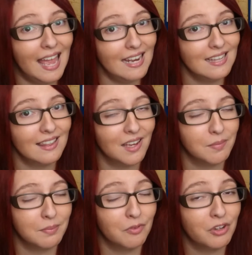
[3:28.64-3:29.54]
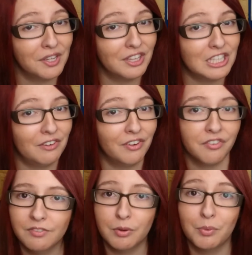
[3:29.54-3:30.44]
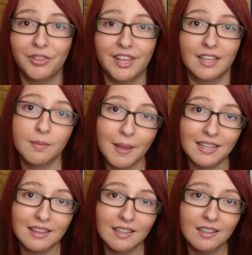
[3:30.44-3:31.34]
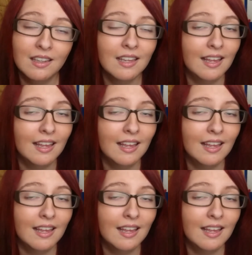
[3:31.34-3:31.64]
ends up rather different from what they expected,